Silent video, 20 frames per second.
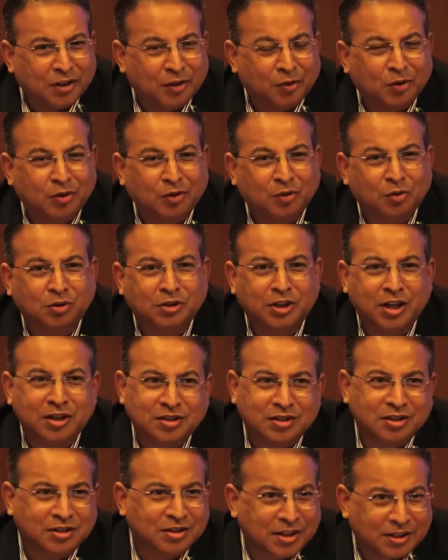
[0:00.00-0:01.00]
crore to
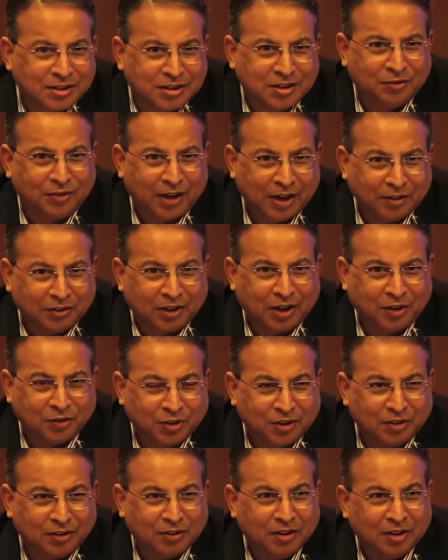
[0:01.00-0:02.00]
just
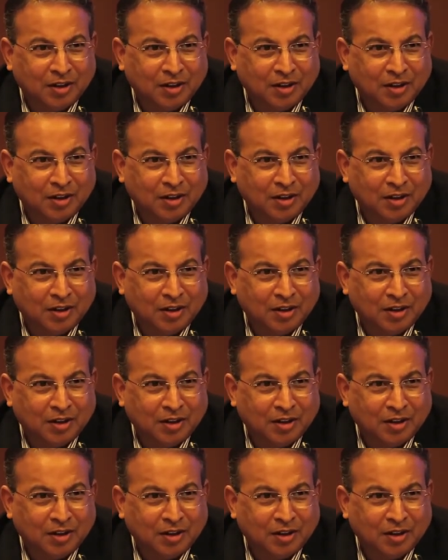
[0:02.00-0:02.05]
65,000.